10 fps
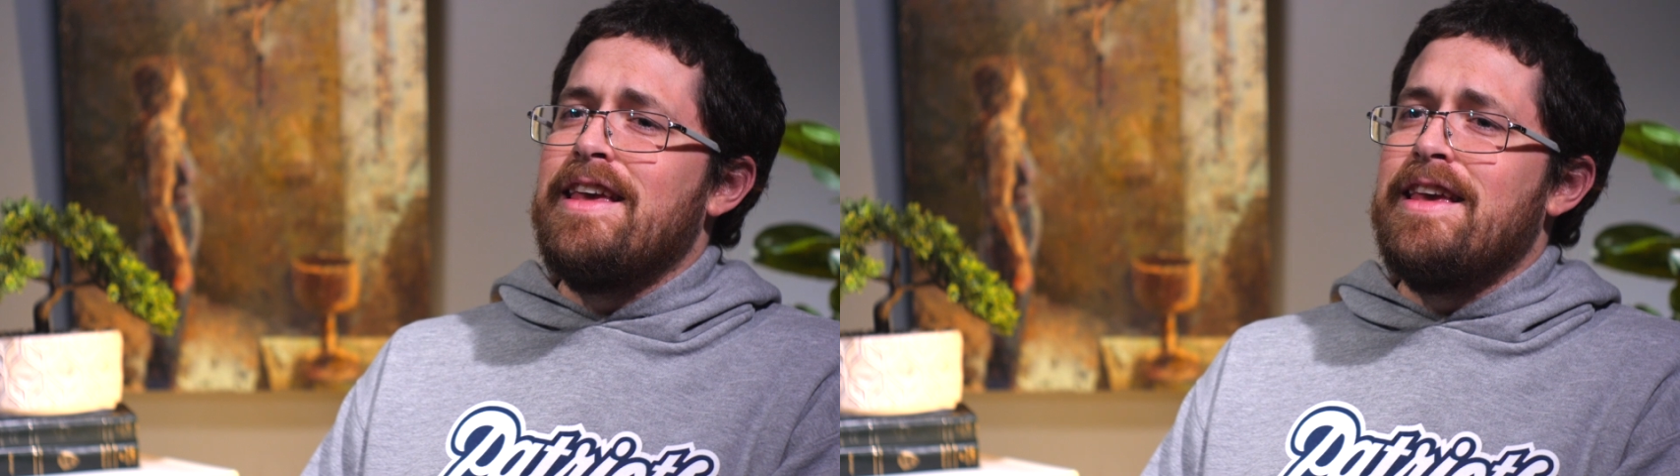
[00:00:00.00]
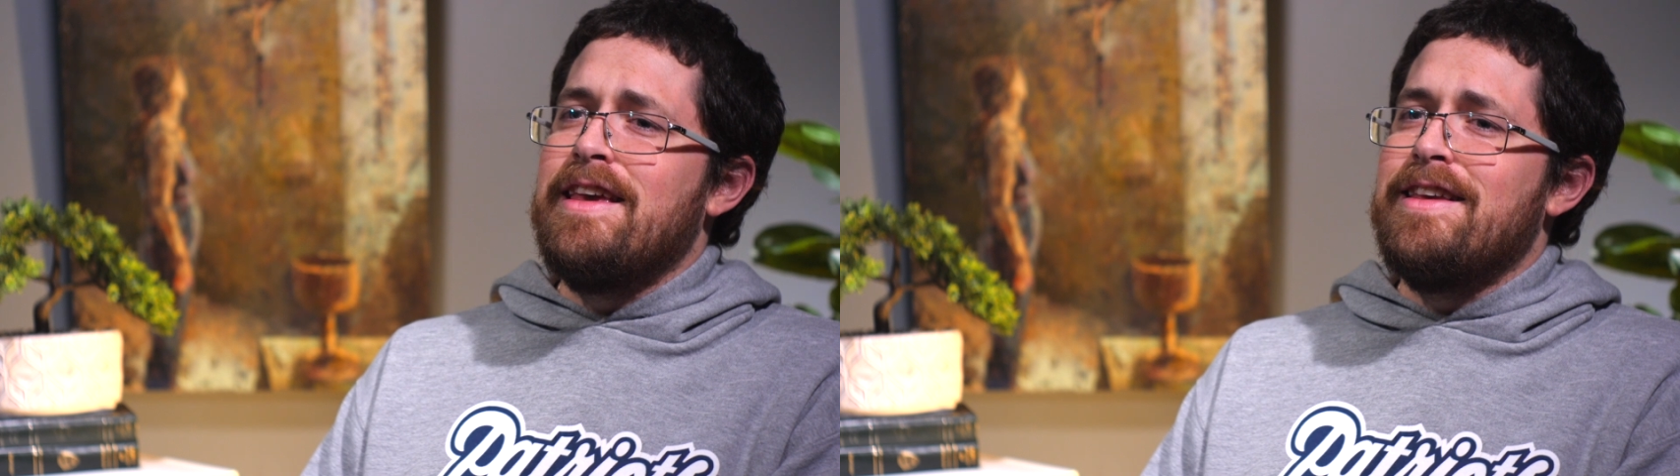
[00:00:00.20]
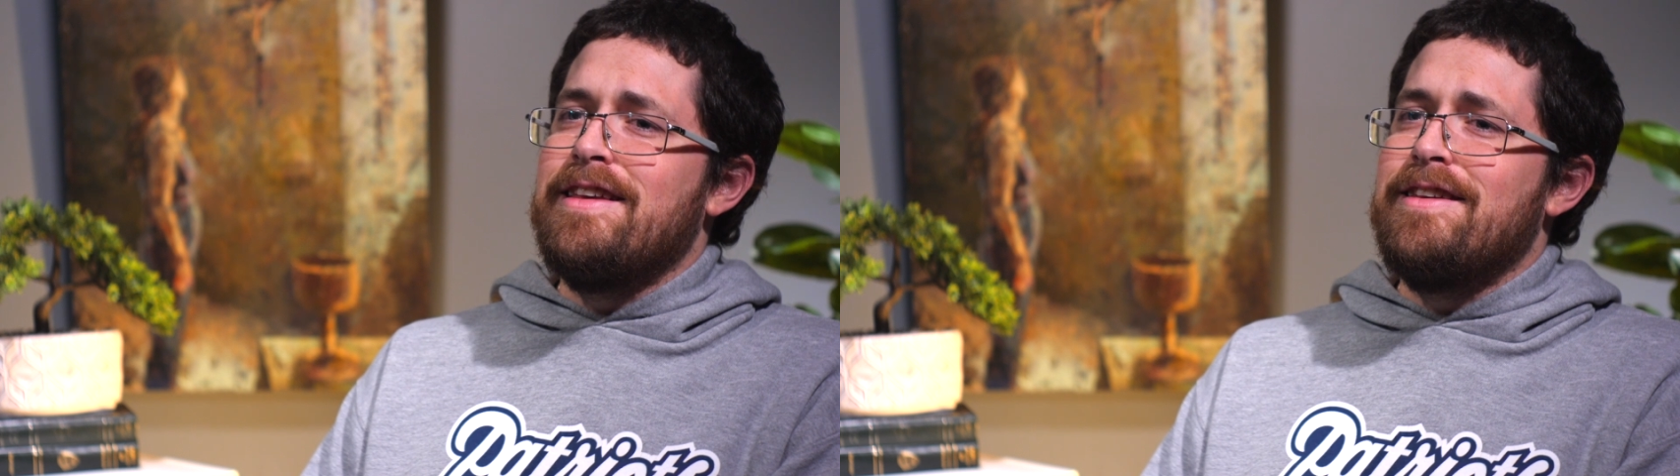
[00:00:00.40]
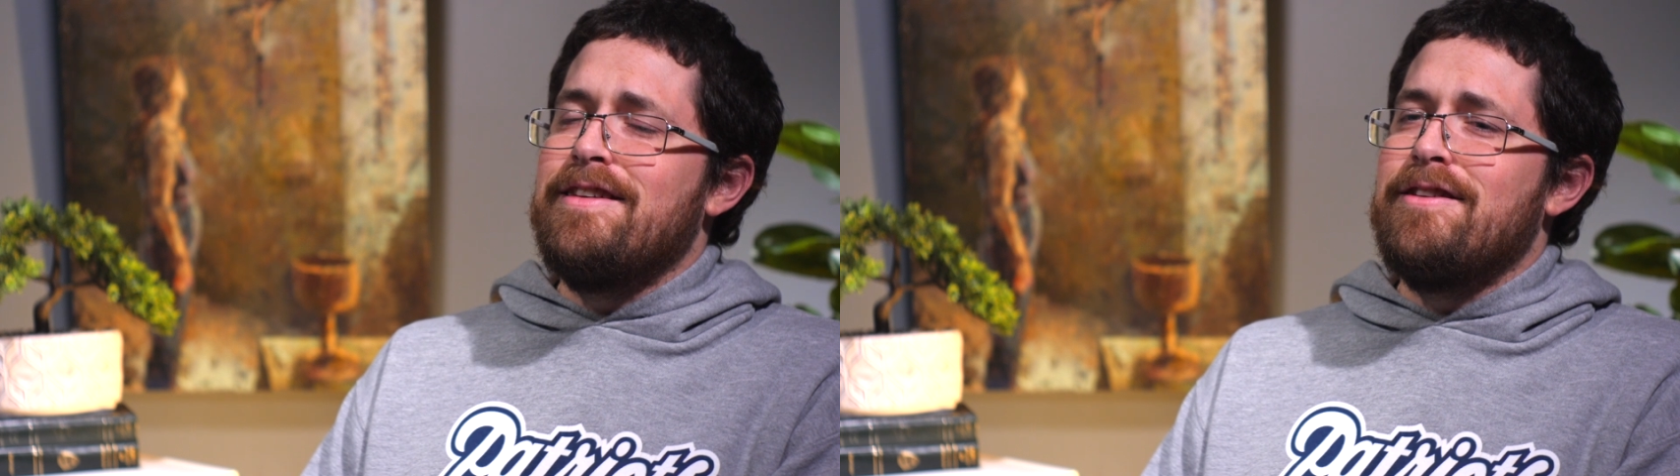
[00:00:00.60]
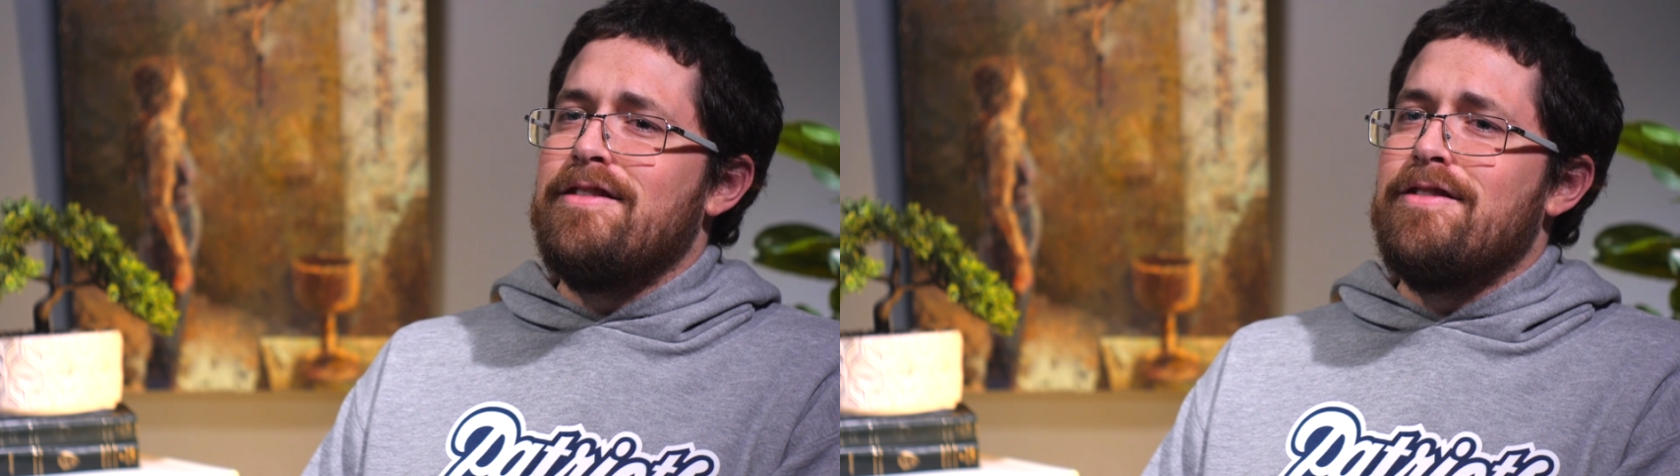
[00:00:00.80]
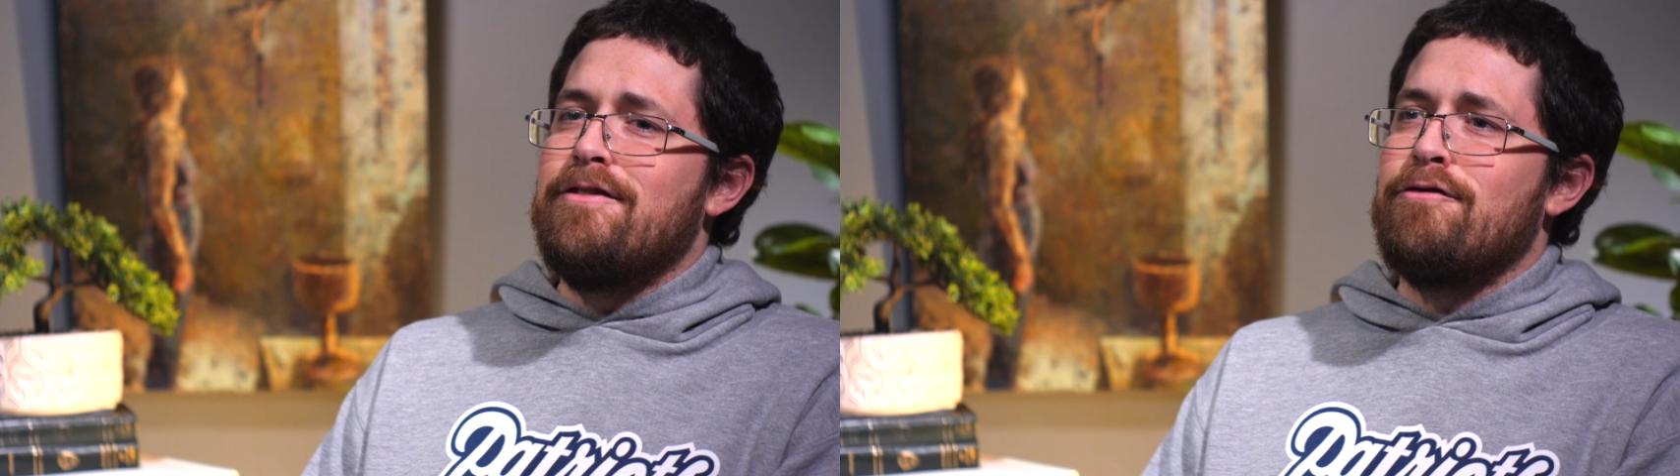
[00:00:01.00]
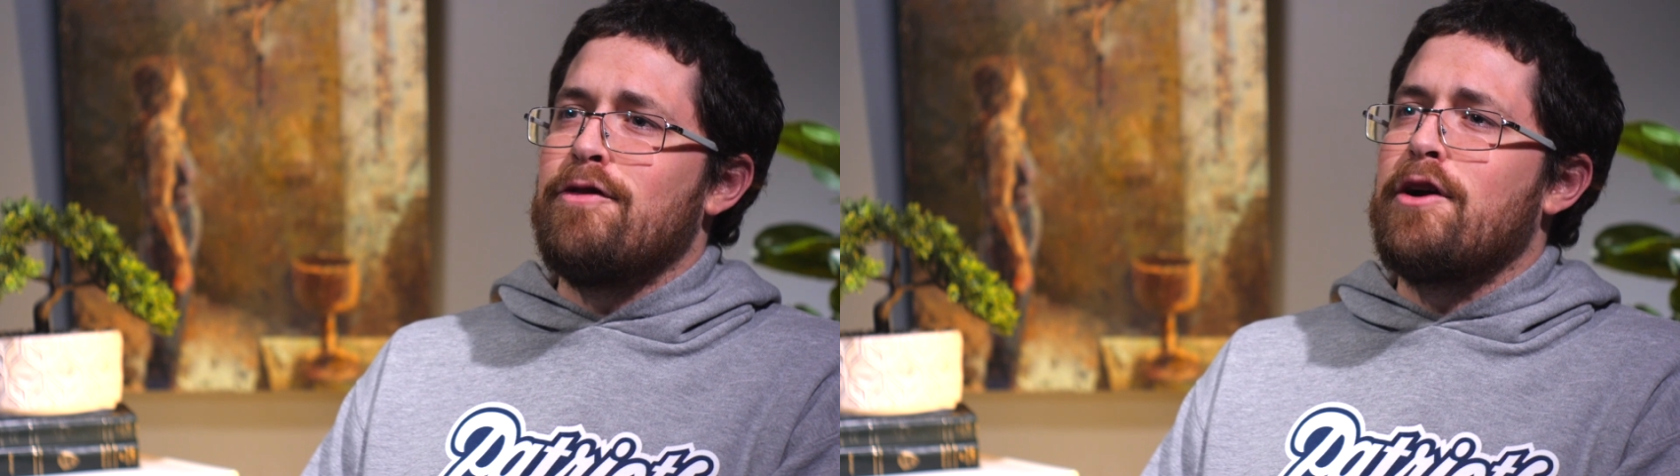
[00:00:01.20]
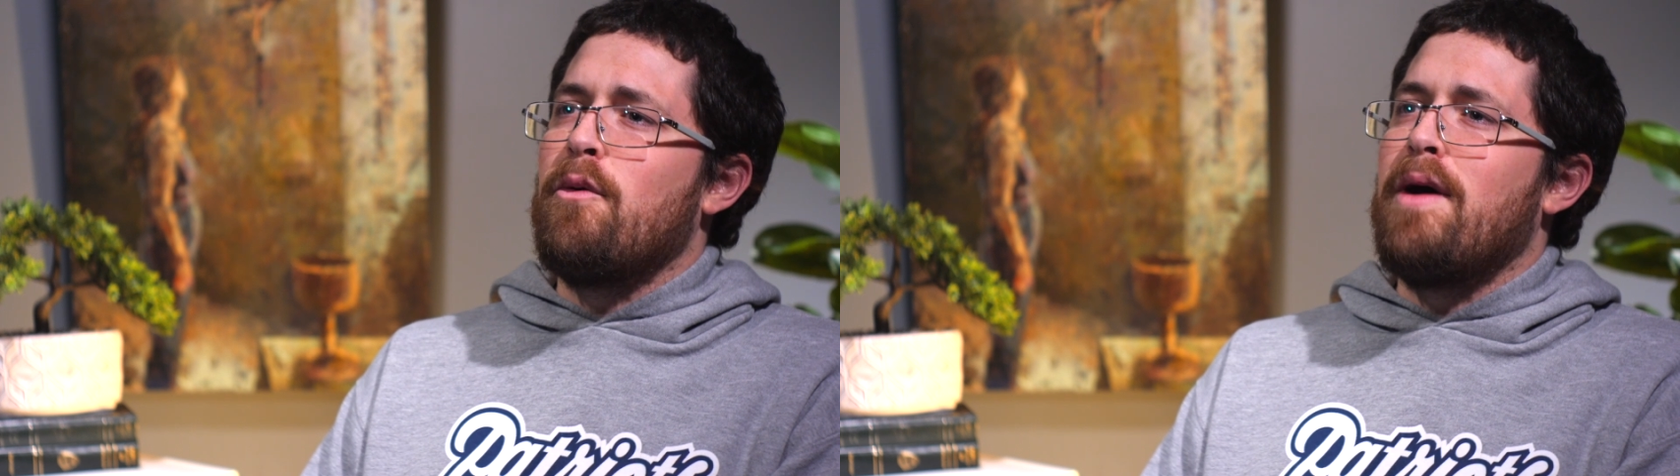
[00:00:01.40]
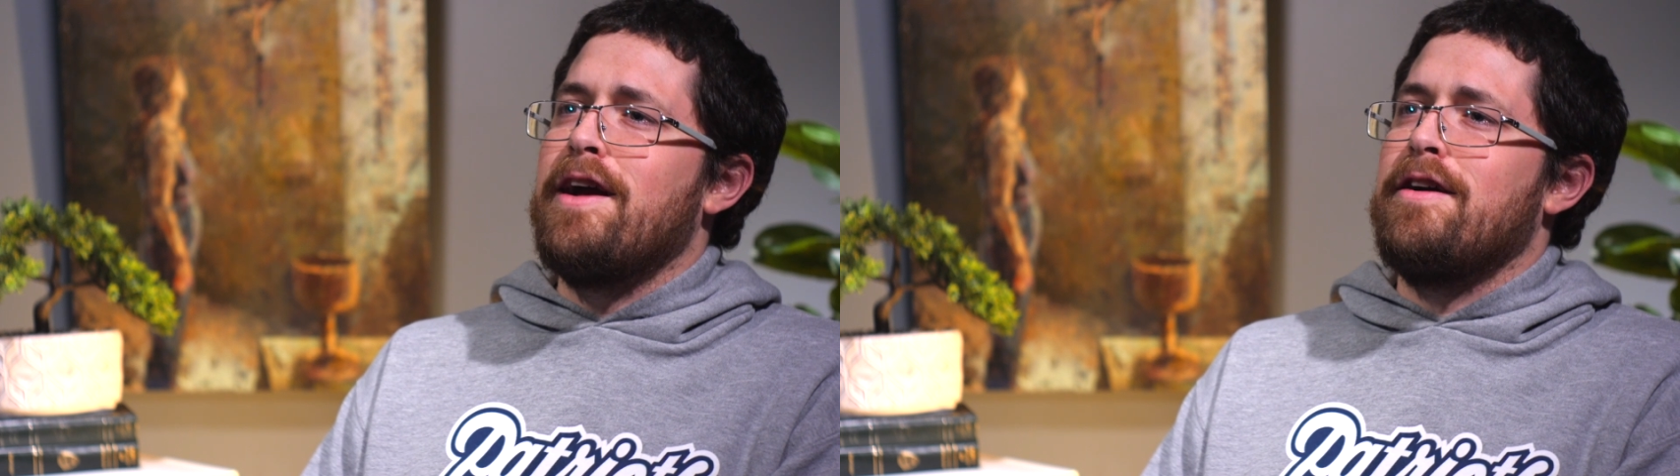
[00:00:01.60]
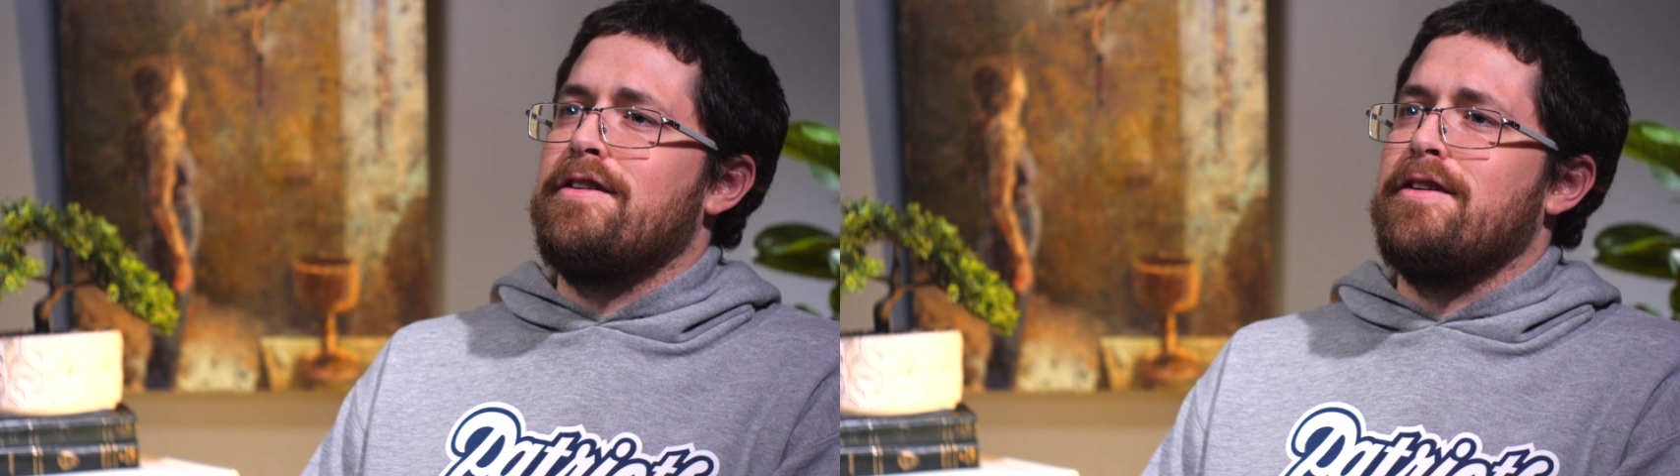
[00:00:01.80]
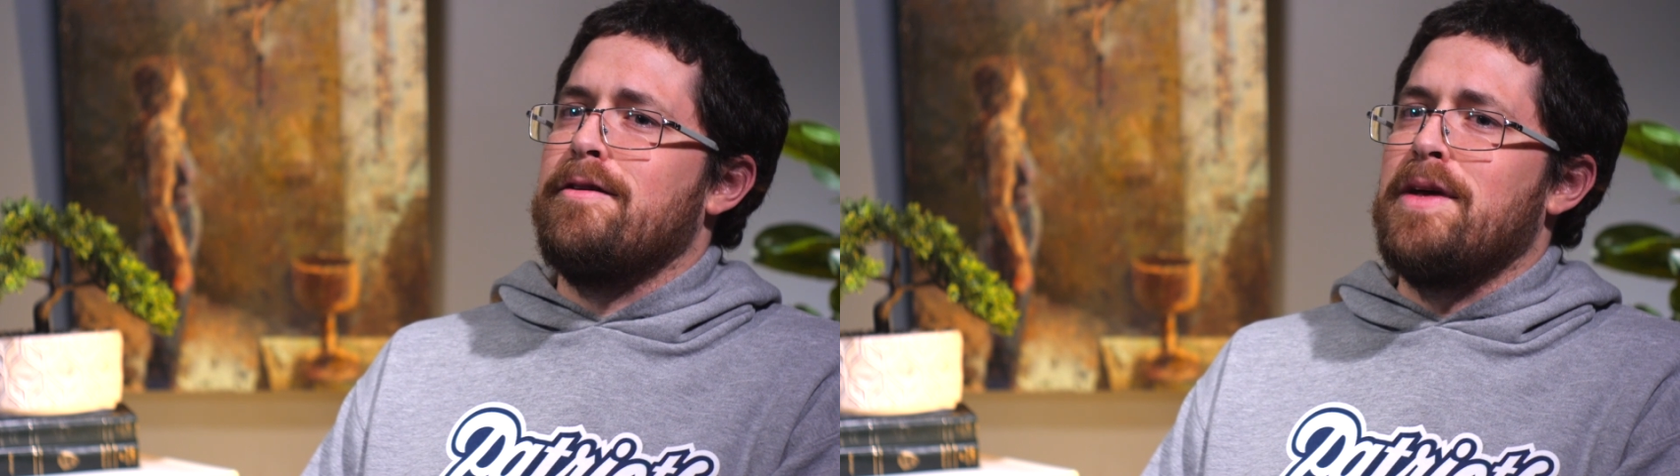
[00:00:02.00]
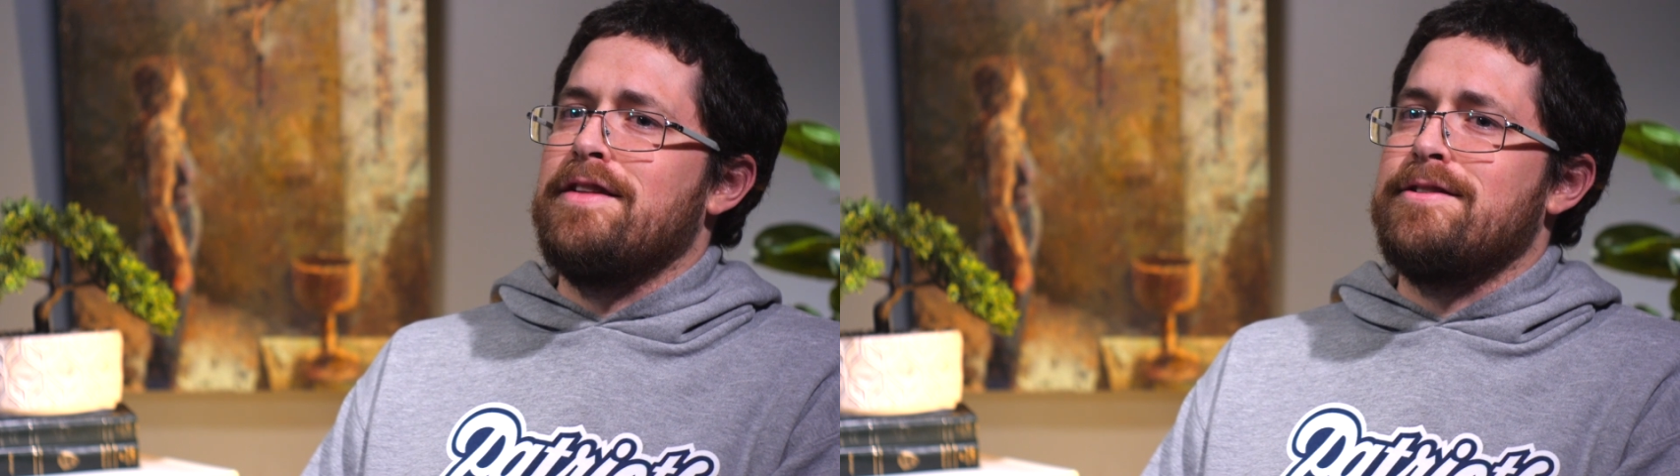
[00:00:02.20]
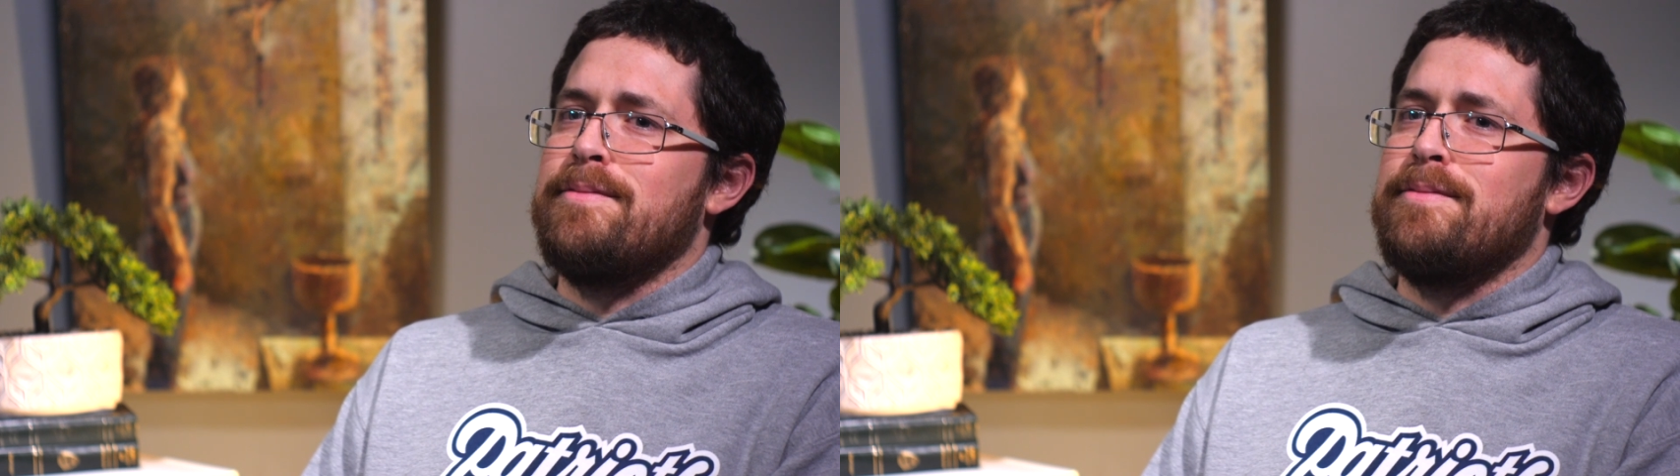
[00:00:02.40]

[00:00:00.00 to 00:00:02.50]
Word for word: it required an immense